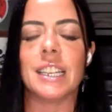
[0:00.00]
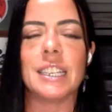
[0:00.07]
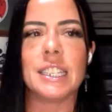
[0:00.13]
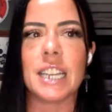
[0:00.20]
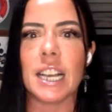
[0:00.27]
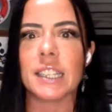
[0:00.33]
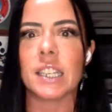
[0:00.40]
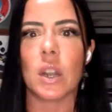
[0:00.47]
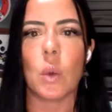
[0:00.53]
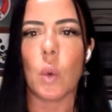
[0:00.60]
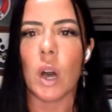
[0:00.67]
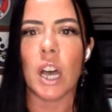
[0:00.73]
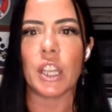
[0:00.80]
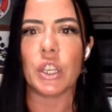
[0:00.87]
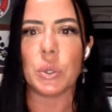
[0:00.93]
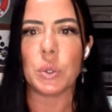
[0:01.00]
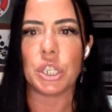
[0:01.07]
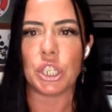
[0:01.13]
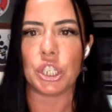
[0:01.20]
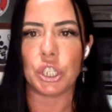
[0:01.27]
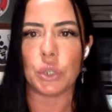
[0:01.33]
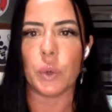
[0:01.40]
And it doesn't want
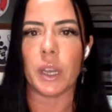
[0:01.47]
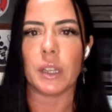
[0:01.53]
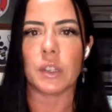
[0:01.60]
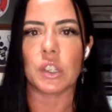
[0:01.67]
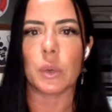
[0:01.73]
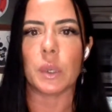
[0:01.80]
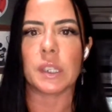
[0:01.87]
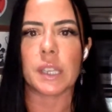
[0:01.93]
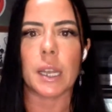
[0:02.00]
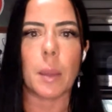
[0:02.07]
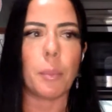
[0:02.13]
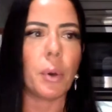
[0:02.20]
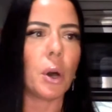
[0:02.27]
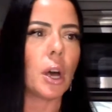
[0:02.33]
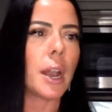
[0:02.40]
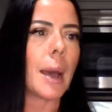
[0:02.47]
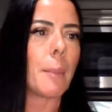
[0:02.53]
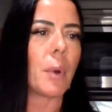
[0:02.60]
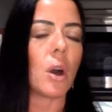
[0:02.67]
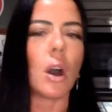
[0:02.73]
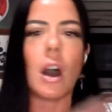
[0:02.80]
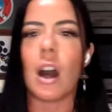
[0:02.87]
you to do it. So it's going to put
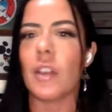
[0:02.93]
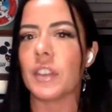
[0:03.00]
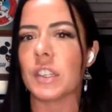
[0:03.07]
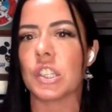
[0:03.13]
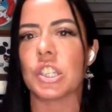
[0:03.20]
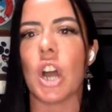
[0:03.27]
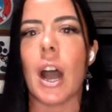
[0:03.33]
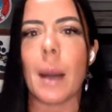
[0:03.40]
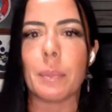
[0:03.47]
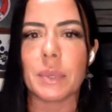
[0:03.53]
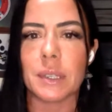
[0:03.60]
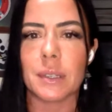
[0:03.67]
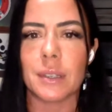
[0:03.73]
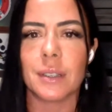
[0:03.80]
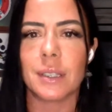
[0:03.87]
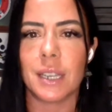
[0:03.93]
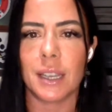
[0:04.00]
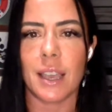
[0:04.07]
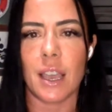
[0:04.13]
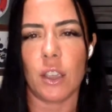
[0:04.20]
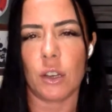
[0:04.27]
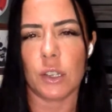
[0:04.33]
up all the stops
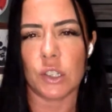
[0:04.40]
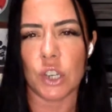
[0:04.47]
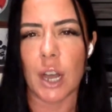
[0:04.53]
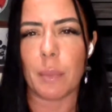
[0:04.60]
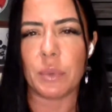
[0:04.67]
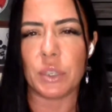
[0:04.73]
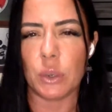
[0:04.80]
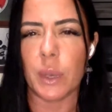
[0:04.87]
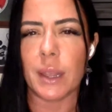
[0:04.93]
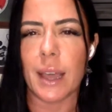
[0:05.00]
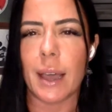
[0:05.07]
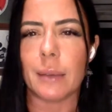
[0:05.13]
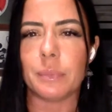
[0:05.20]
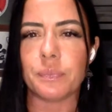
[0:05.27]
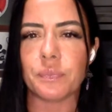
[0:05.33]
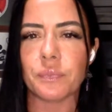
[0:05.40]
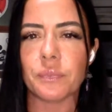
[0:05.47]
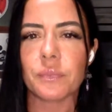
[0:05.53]
to get you to stop doing that.